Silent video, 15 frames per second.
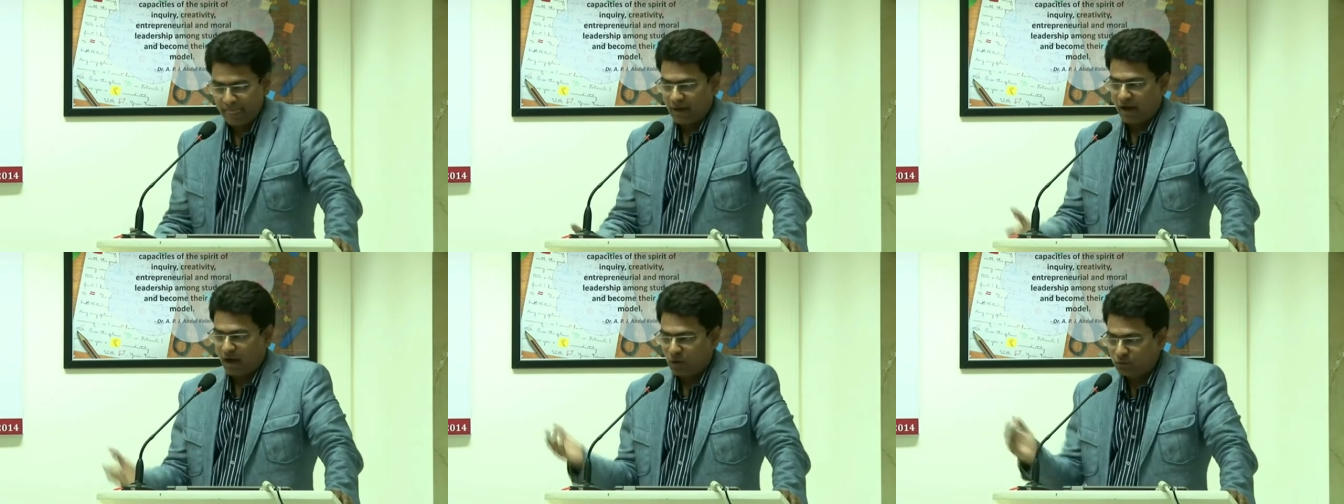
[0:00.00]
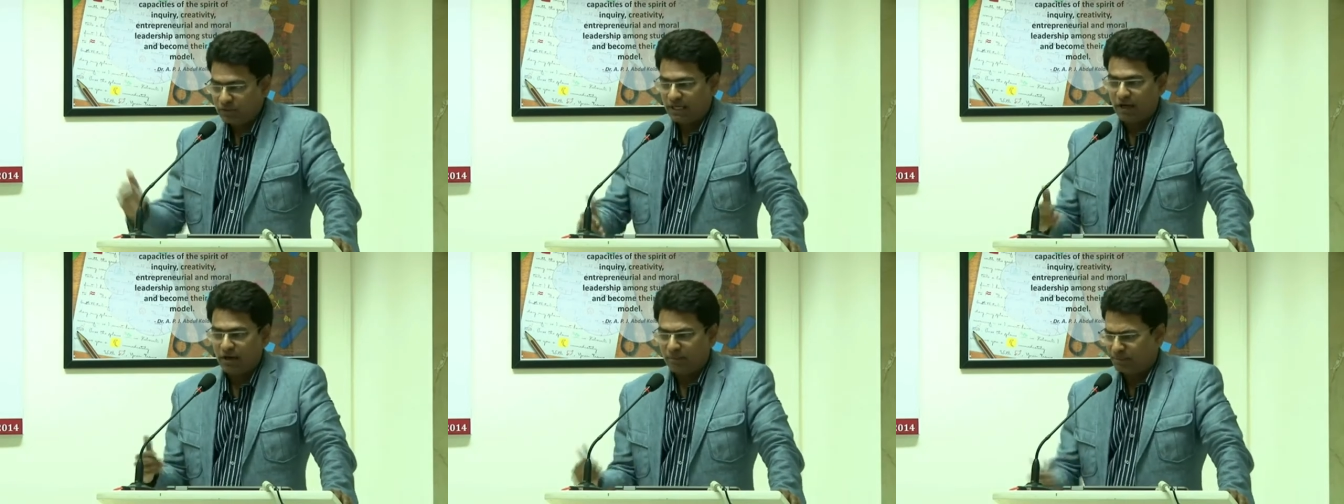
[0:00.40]
How
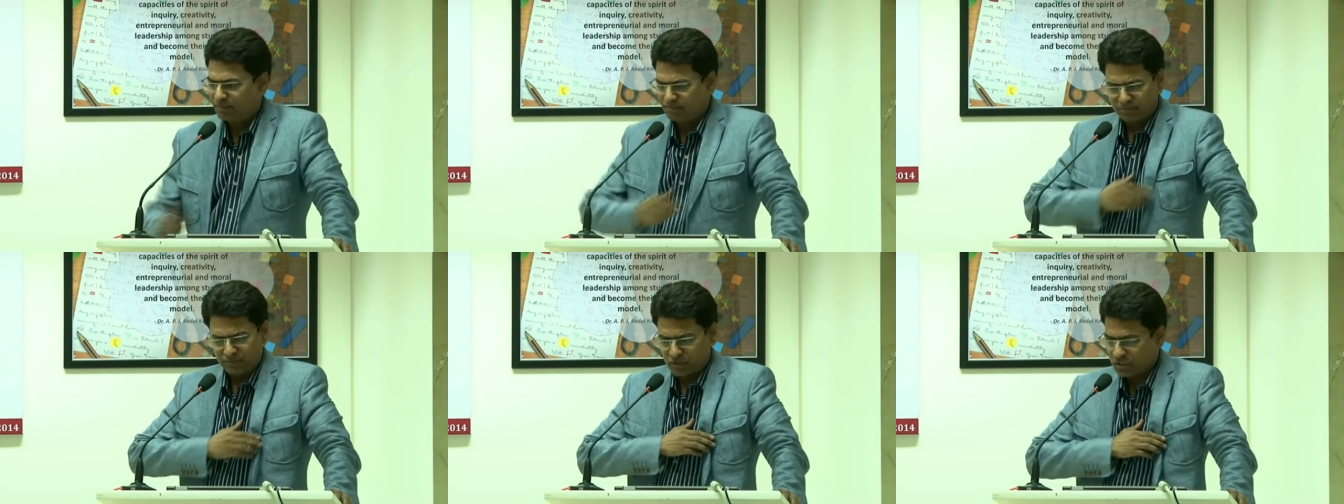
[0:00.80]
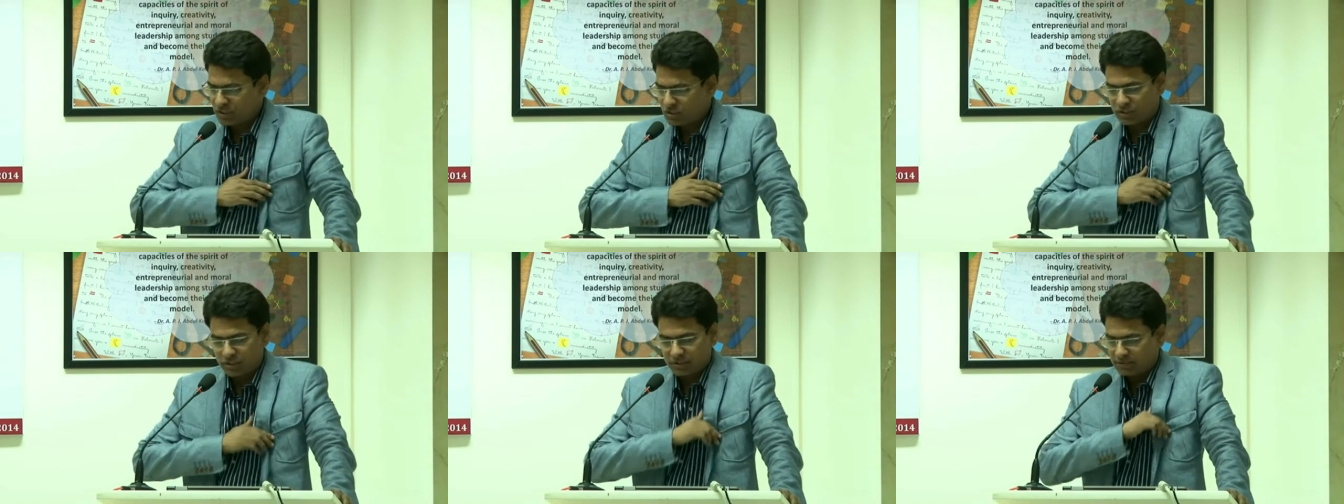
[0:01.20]
they have
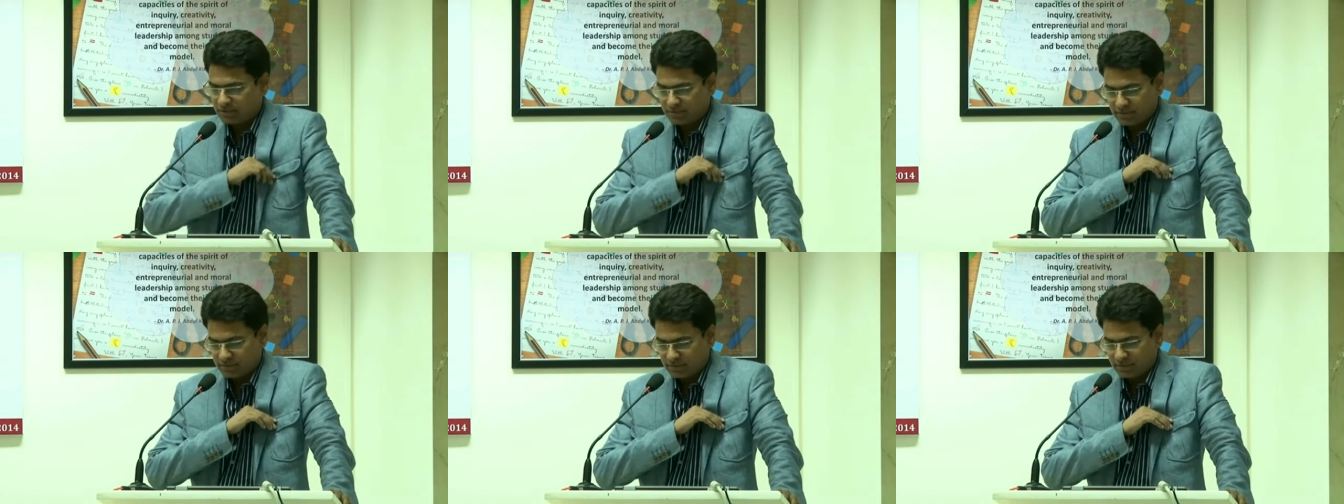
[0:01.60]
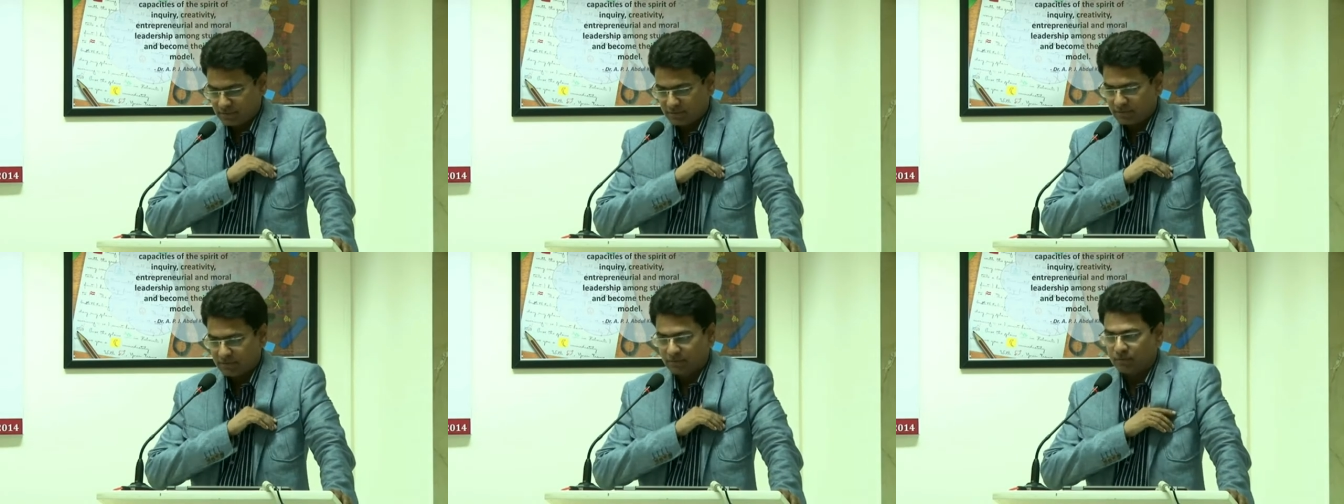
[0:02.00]
just
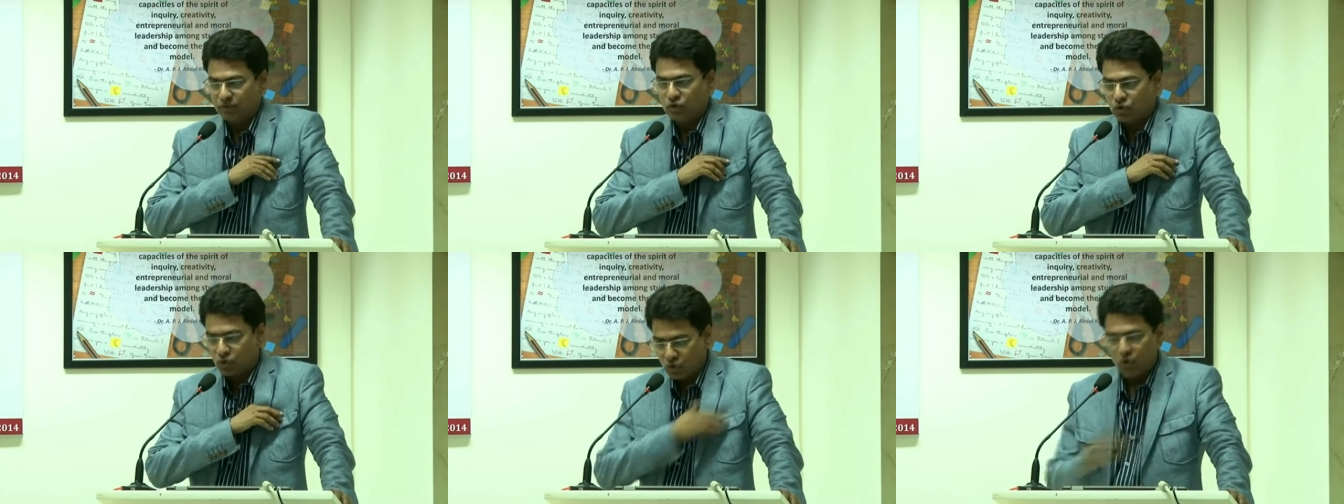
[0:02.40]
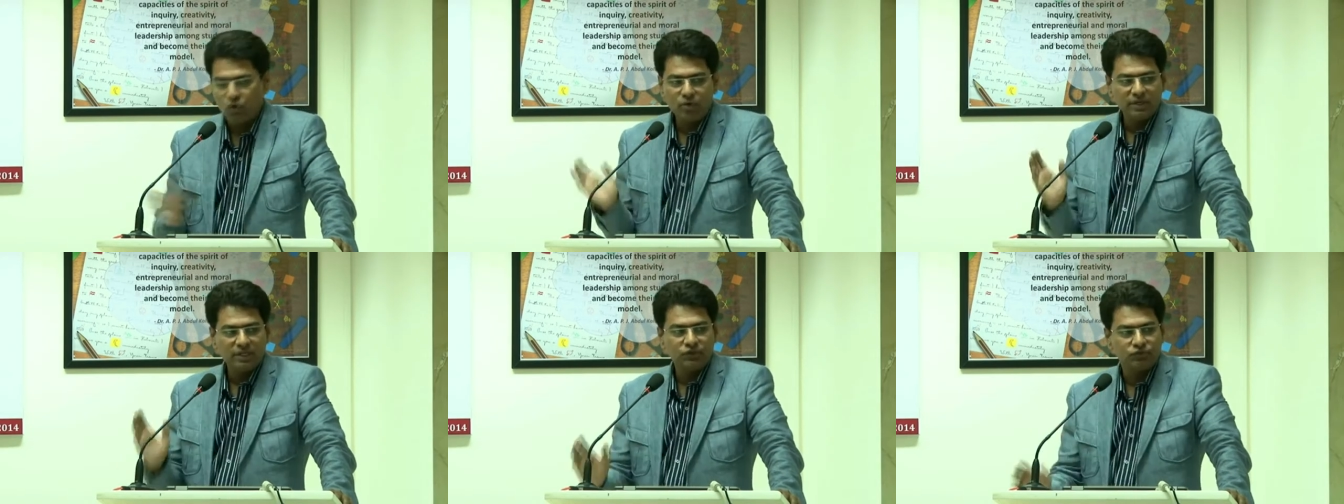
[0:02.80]
grown in